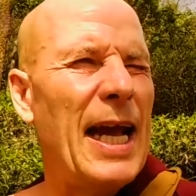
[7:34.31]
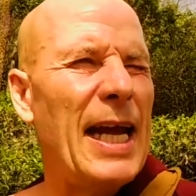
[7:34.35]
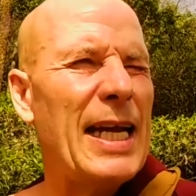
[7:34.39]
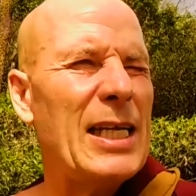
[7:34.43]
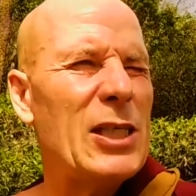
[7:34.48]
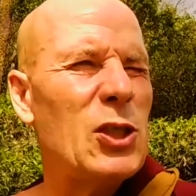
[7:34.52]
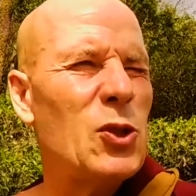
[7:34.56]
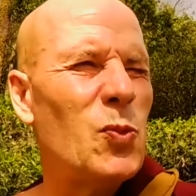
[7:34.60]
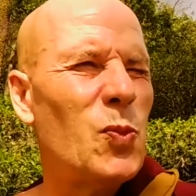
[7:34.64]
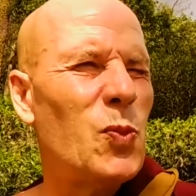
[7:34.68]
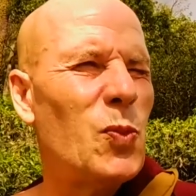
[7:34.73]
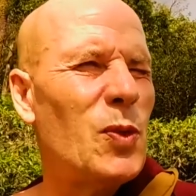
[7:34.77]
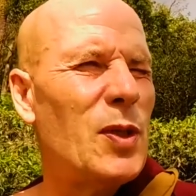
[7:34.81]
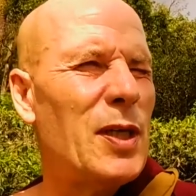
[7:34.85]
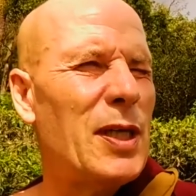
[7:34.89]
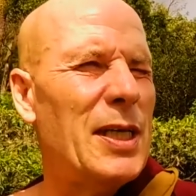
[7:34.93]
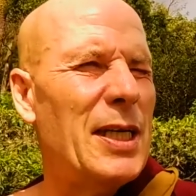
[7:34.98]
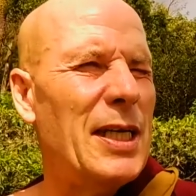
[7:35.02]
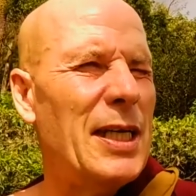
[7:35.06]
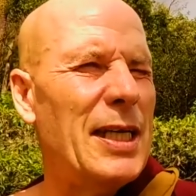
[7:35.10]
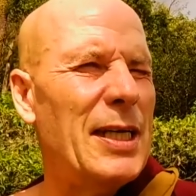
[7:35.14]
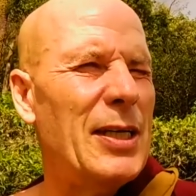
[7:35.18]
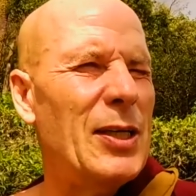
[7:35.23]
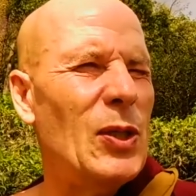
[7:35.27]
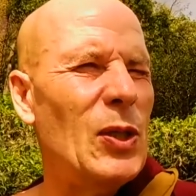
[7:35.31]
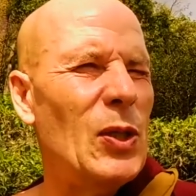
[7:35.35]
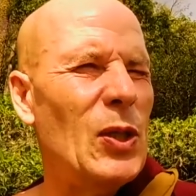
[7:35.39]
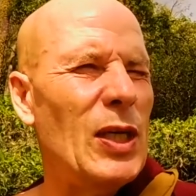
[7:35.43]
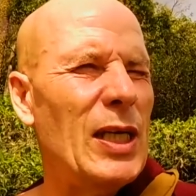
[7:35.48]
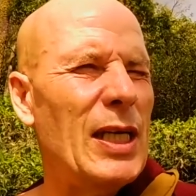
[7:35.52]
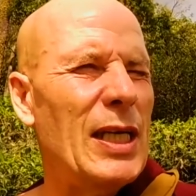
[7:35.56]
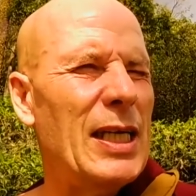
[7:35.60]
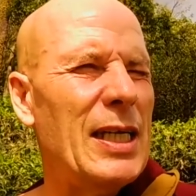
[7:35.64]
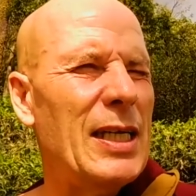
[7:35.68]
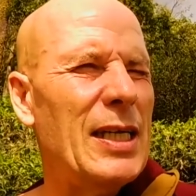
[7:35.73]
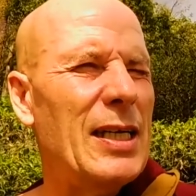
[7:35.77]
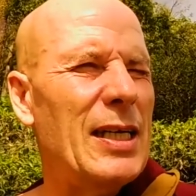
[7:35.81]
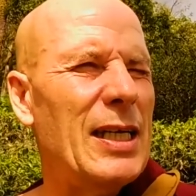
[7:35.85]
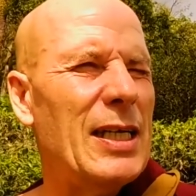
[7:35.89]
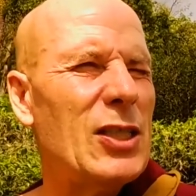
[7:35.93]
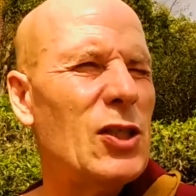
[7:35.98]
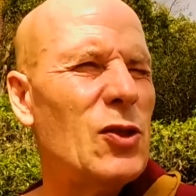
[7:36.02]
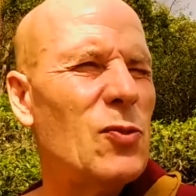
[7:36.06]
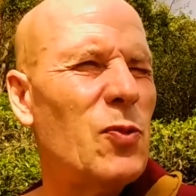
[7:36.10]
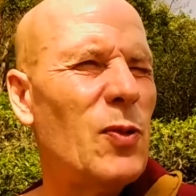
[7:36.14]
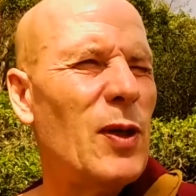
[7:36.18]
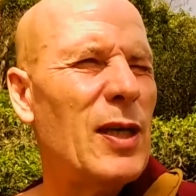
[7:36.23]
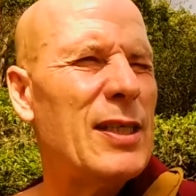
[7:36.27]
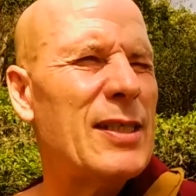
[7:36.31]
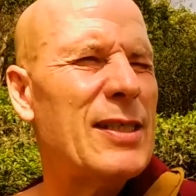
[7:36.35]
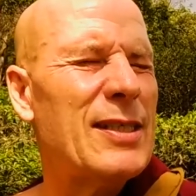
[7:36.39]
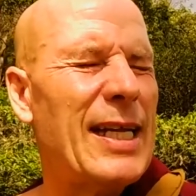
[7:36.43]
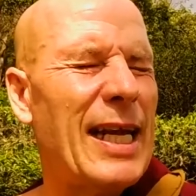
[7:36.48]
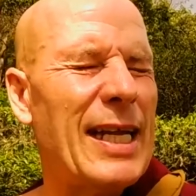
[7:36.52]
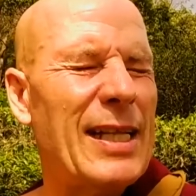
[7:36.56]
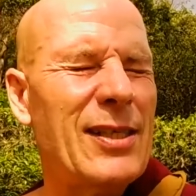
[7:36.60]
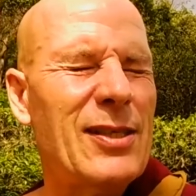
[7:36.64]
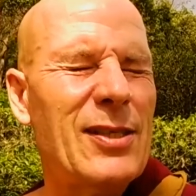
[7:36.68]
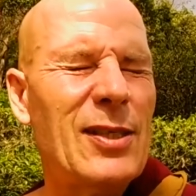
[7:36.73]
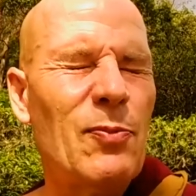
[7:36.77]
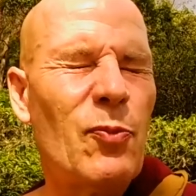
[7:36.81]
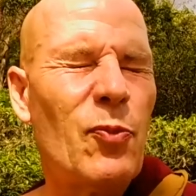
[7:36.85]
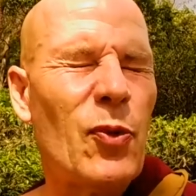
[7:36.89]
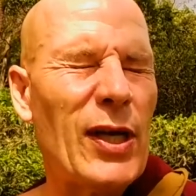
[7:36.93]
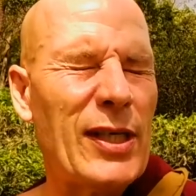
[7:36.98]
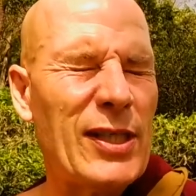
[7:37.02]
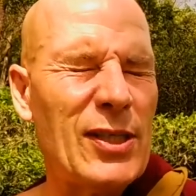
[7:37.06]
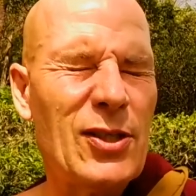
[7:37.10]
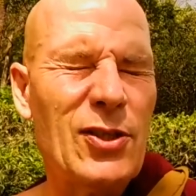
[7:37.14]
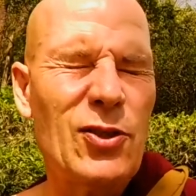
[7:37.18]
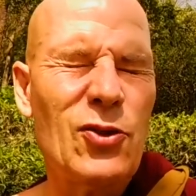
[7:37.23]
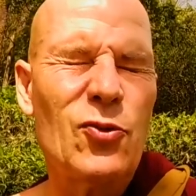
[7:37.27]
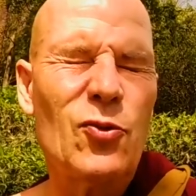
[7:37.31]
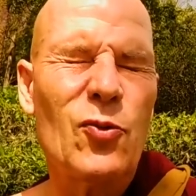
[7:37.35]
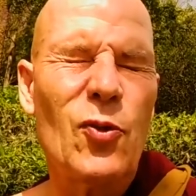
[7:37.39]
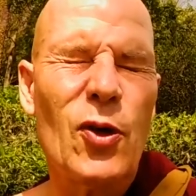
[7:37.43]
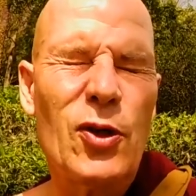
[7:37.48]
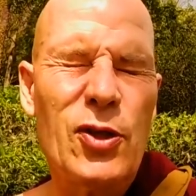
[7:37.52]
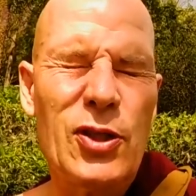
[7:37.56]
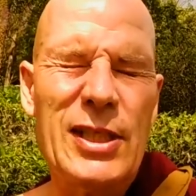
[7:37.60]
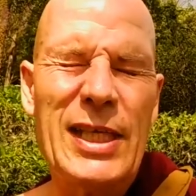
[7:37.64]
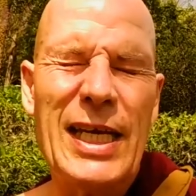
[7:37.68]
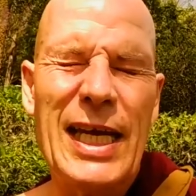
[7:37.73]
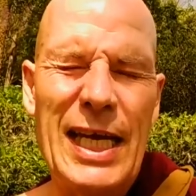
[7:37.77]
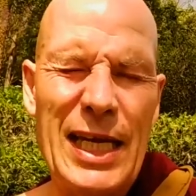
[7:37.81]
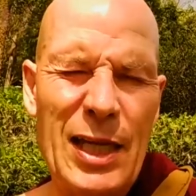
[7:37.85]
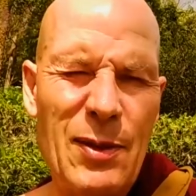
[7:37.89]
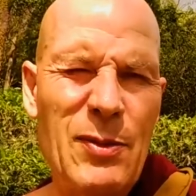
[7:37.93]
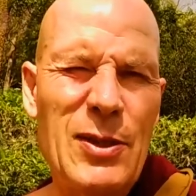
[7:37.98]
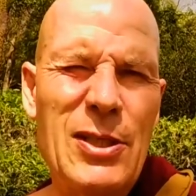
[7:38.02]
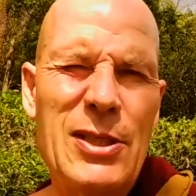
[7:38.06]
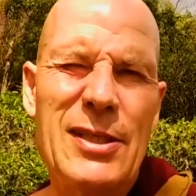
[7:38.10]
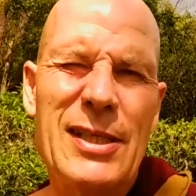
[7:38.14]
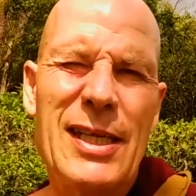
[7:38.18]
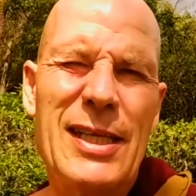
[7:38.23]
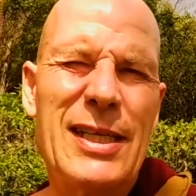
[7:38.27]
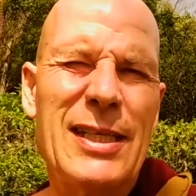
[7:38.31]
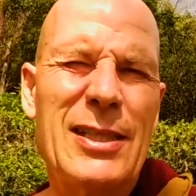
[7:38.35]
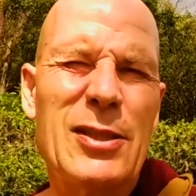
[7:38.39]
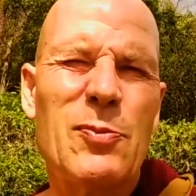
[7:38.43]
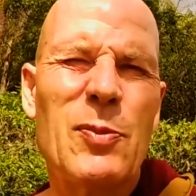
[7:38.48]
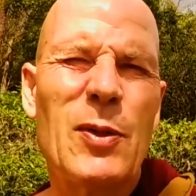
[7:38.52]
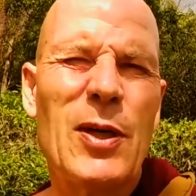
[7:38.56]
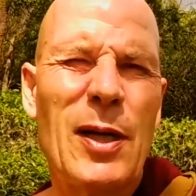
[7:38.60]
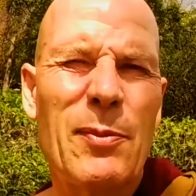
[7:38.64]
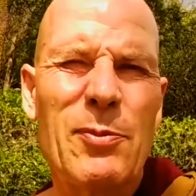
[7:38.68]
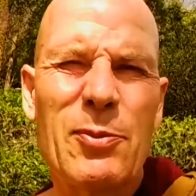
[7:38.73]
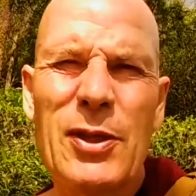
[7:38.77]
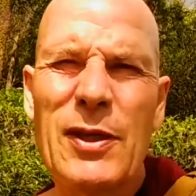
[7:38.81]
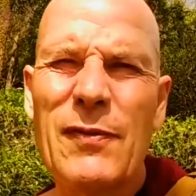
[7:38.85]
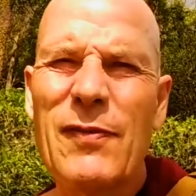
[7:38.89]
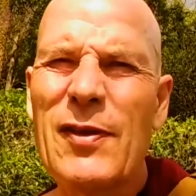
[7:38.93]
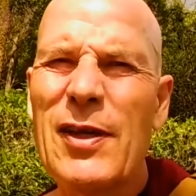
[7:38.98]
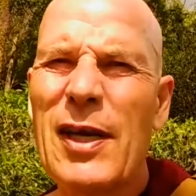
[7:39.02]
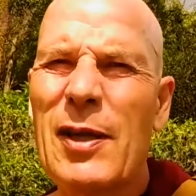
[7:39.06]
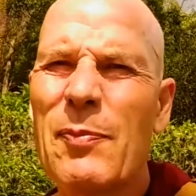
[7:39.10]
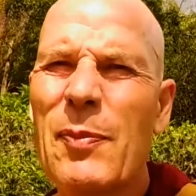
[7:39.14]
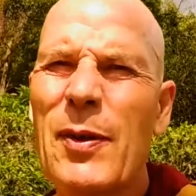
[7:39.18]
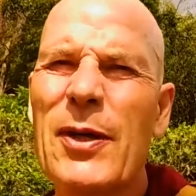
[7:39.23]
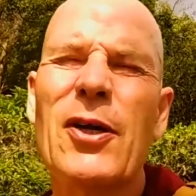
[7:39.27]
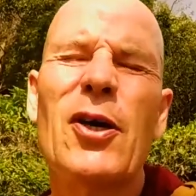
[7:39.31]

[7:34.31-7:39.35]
And it's uh, It's when start to practice towards the enemies that it's become difficult,